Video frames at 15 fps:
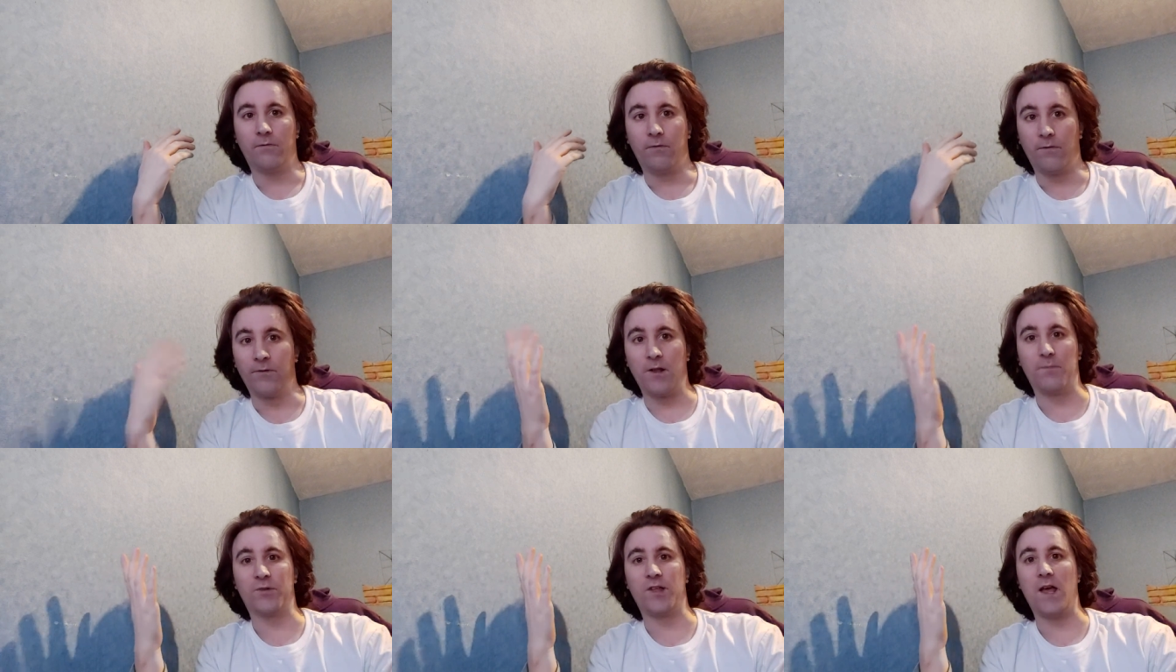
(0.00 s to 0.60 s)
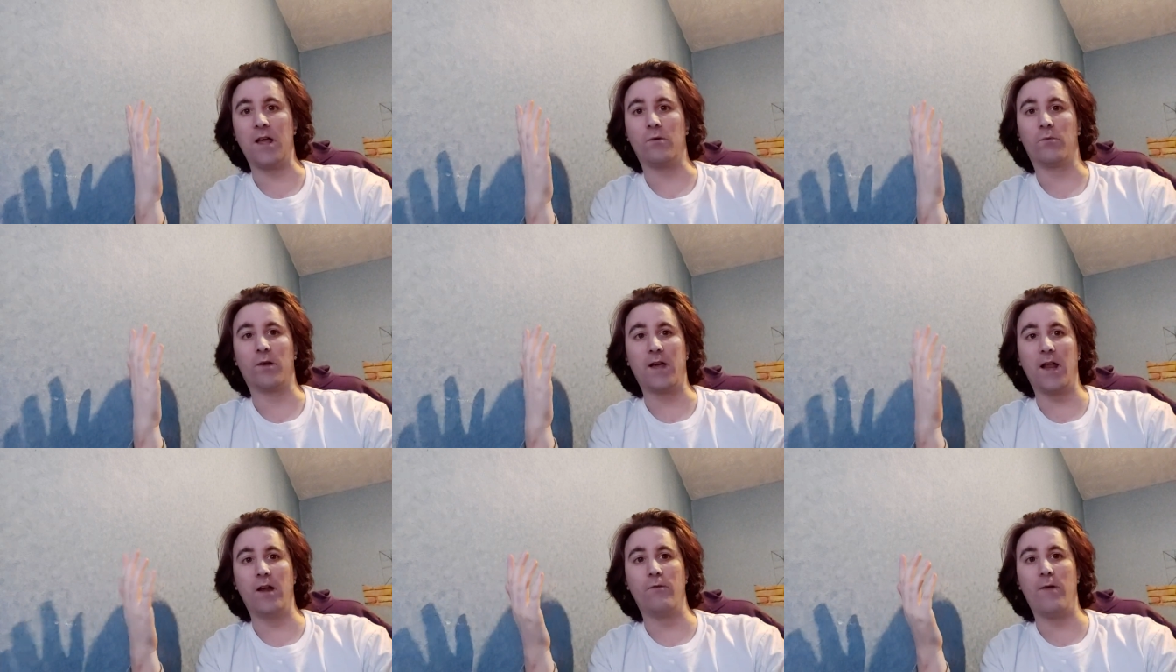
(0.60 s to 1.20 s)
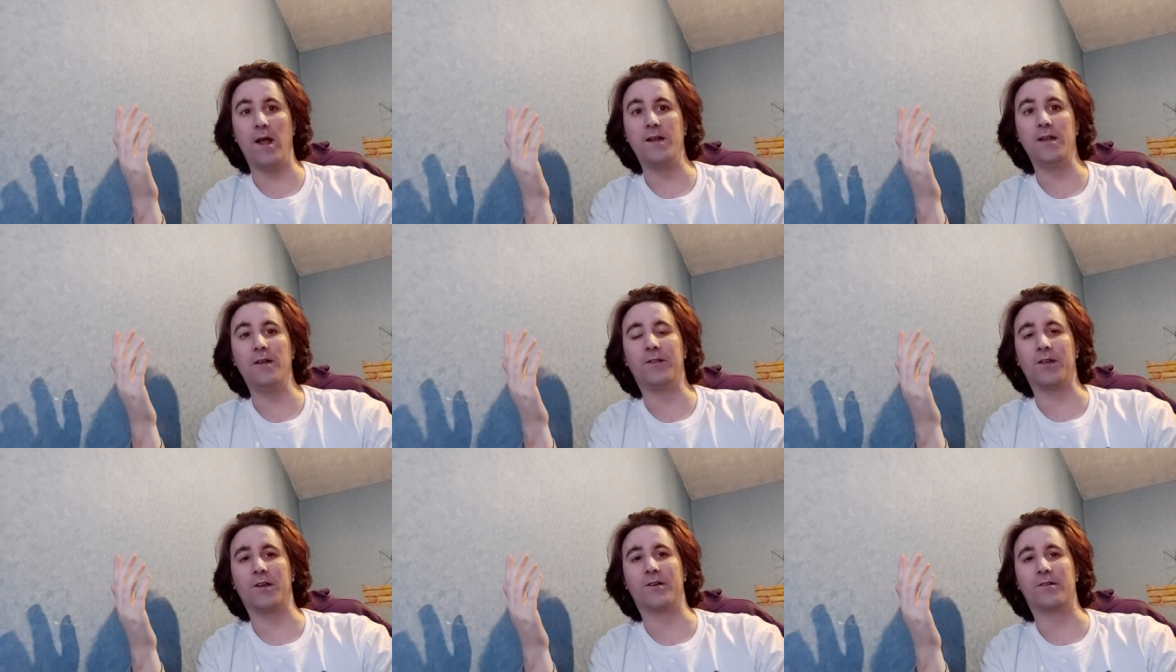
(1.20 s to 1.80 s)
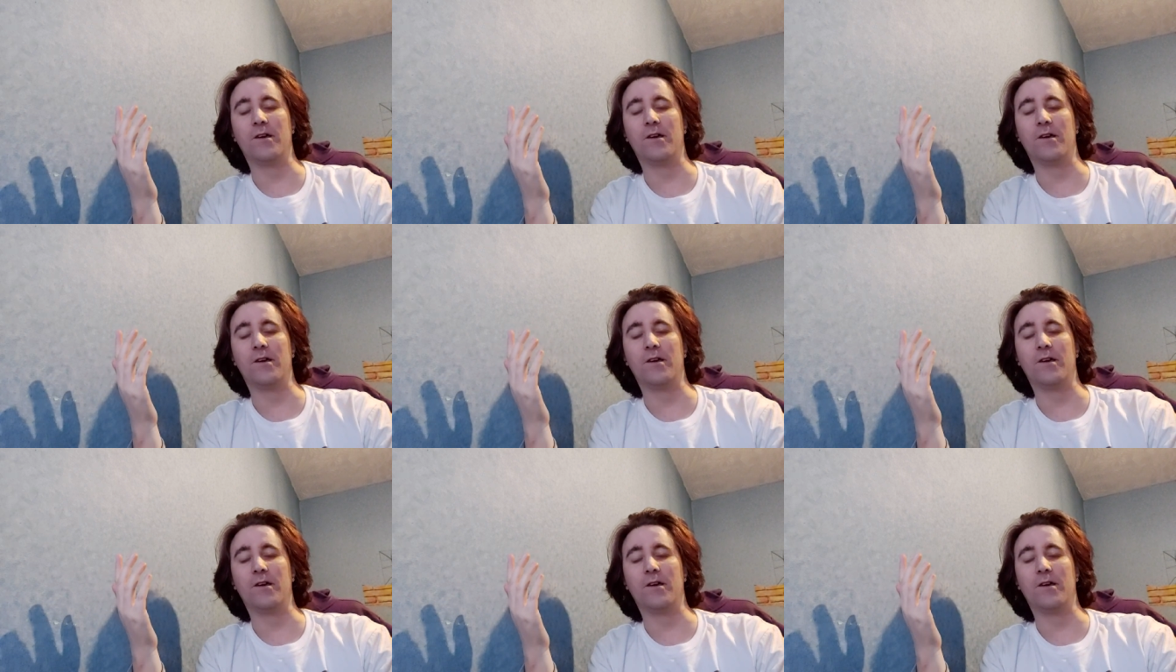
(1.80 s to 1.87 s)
For flip's sake, we're getting ready to